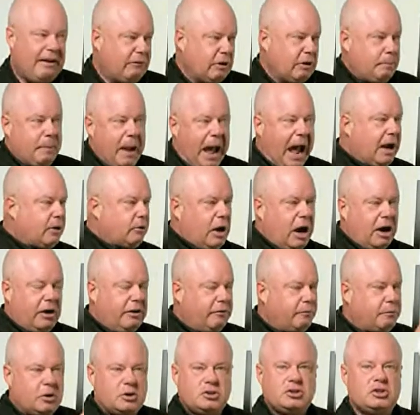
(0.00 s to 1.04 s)
background
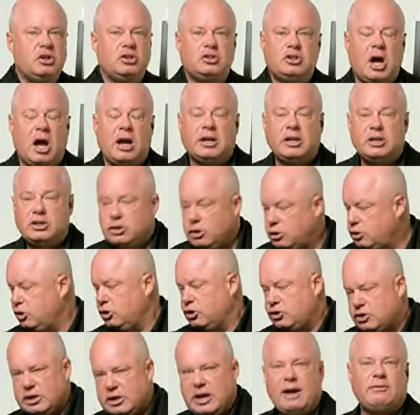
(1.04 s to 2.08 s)
of person you're talking to, you
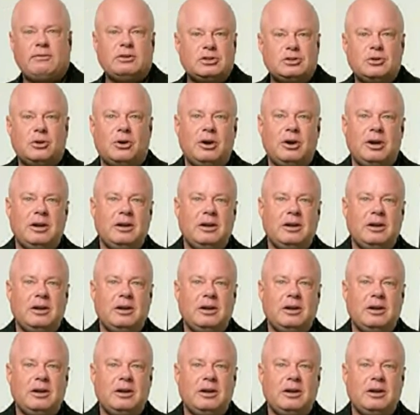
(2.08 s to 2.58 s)
should have a story.